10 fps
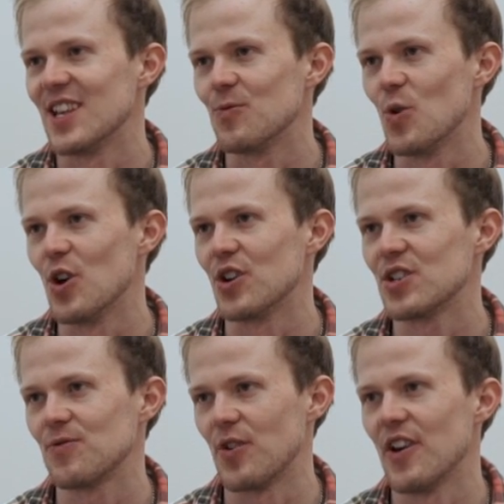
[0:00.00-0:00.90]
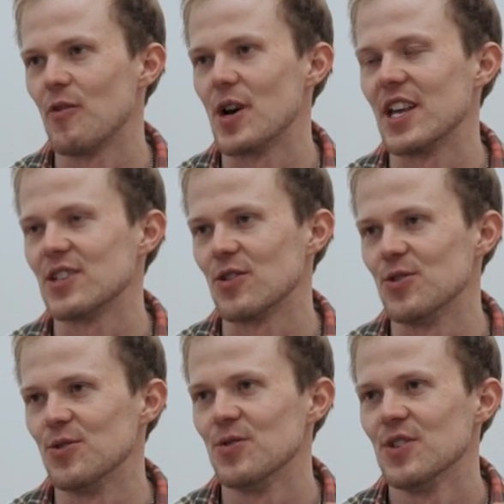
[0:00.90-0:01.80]
that works for everybody. So
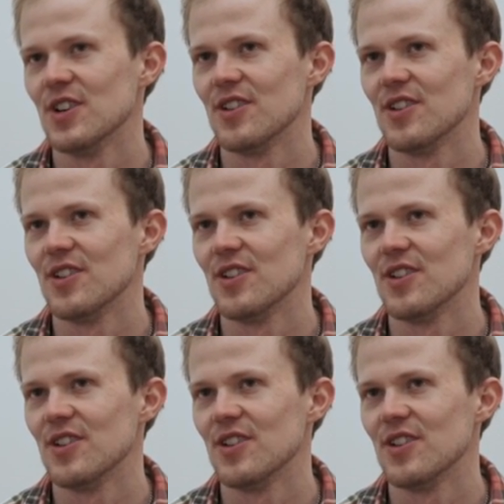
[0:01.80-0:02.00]
you